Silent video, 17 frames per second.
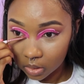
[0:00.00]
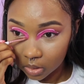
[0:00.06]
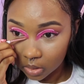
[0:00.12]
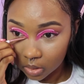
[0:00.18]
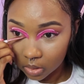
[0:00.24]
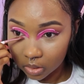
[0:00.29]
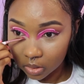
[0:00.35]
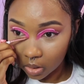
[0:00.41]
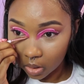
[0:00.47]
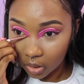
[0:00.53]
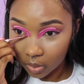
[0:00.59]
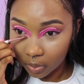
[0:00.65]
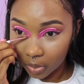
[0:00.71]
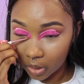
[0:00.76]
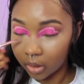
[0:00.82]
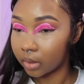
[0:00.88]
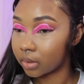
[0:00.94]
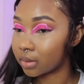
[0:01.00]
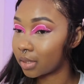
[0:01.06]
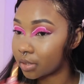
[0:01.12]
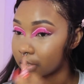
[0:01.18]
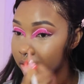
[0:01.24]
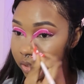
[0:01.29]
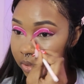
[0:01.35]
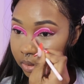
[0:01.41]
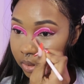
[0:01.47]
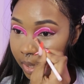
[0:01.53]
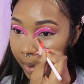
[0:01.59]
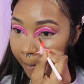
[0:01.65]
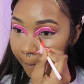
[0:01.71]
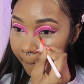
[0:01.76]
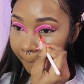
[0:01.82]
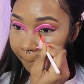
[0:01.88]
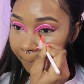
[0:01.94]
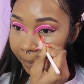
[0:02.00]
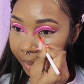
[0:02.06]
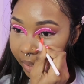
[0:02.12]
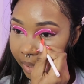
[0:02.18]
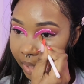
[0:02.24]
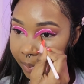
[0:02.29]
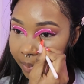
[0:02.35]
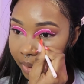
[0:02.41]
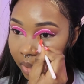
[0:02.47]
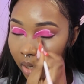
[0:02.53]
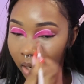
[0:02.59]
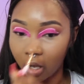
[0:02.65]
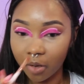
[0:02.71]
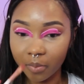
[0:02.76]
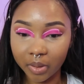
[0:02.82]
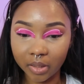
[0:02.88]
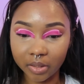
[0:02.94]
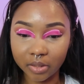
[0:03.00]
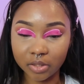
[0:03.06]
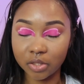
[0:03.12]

Start paying attention. Pick up a hobby.